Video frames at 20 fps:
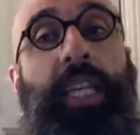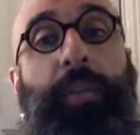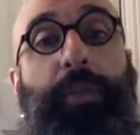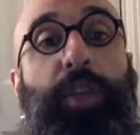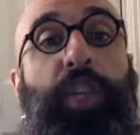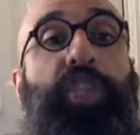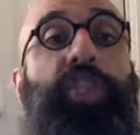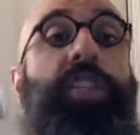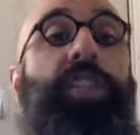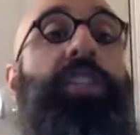
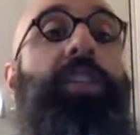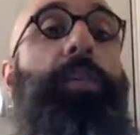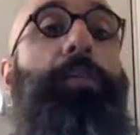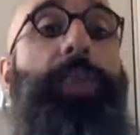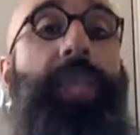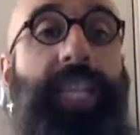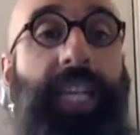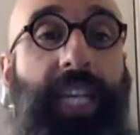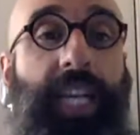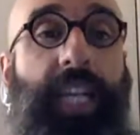emergence of
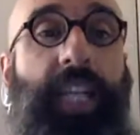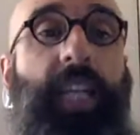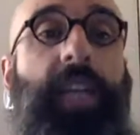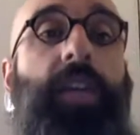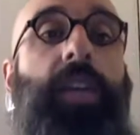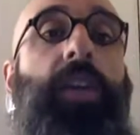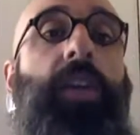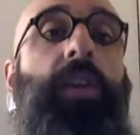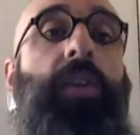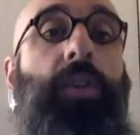
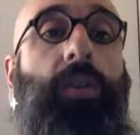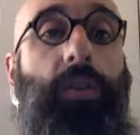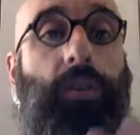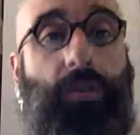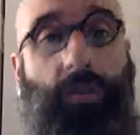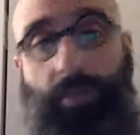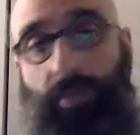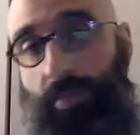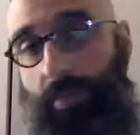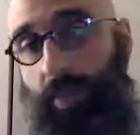
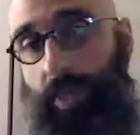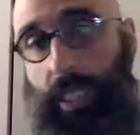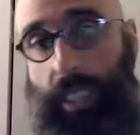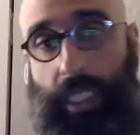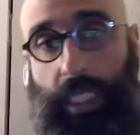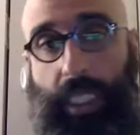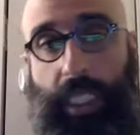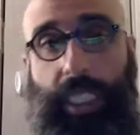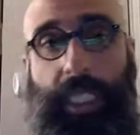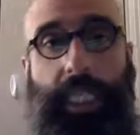PLO
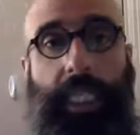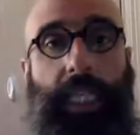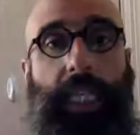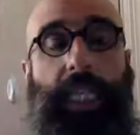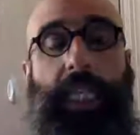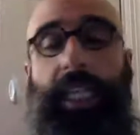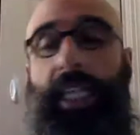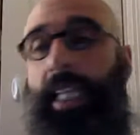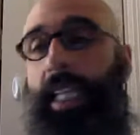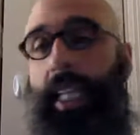
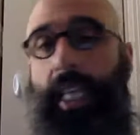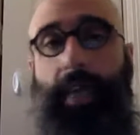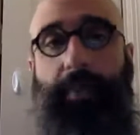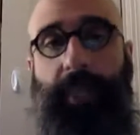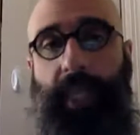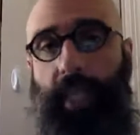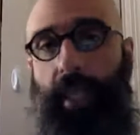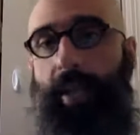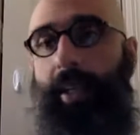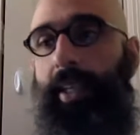in
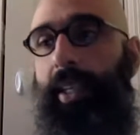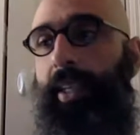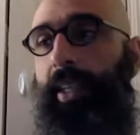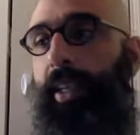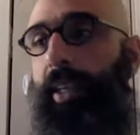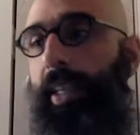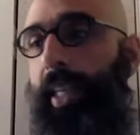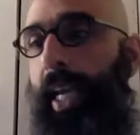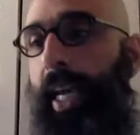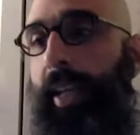Lebanon and
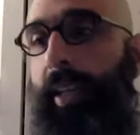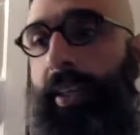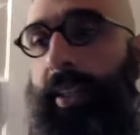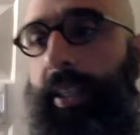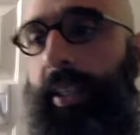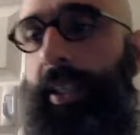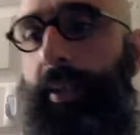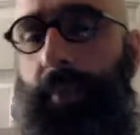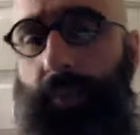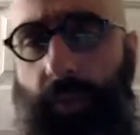all that.
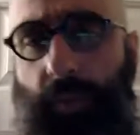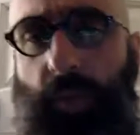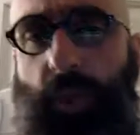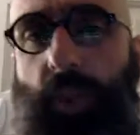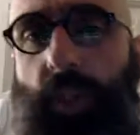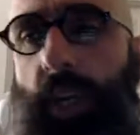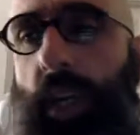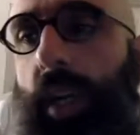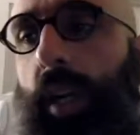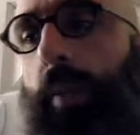And we'll
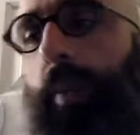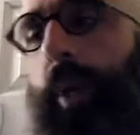talk